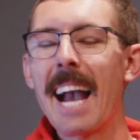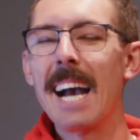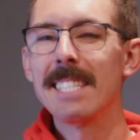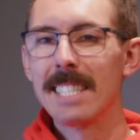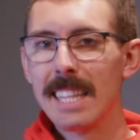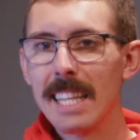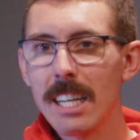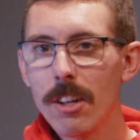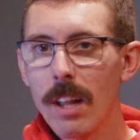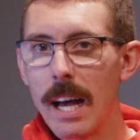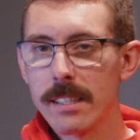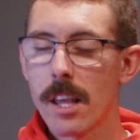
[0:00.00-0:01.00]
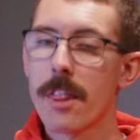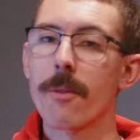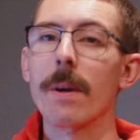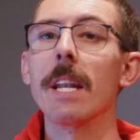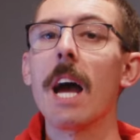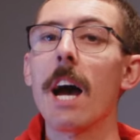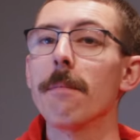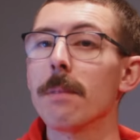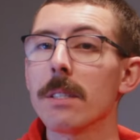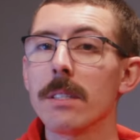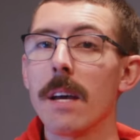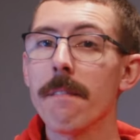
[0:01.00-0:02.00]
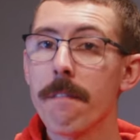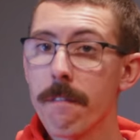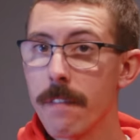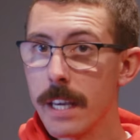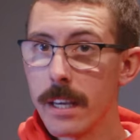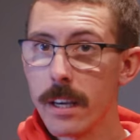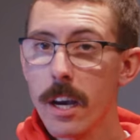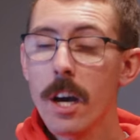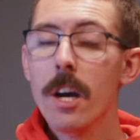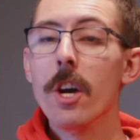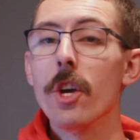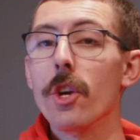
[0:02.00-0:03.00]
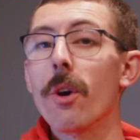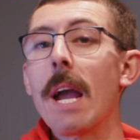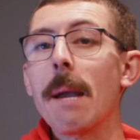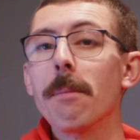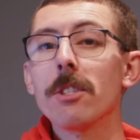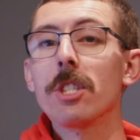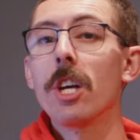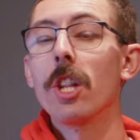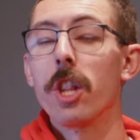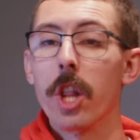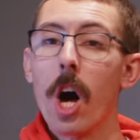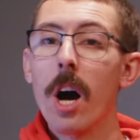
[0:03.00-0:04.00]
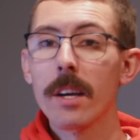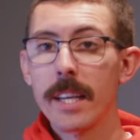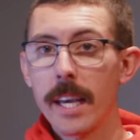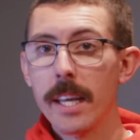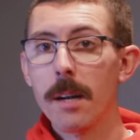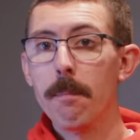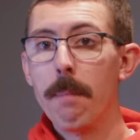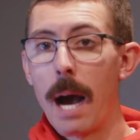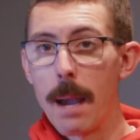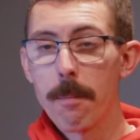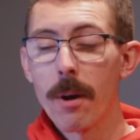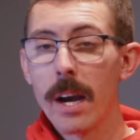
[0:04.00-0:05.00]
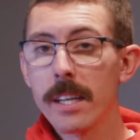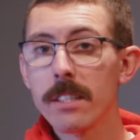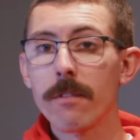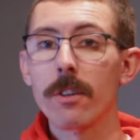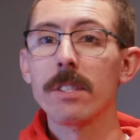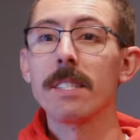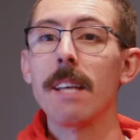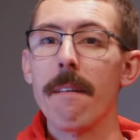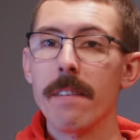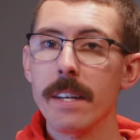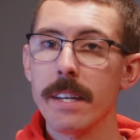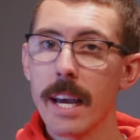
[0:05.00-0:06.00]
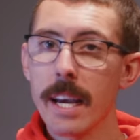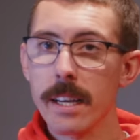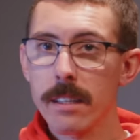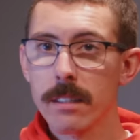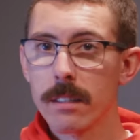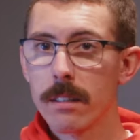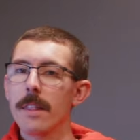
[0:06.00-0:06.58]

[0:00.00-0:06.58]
as little as a 3.5% fee, you're able to lock in a buy price for 7 days.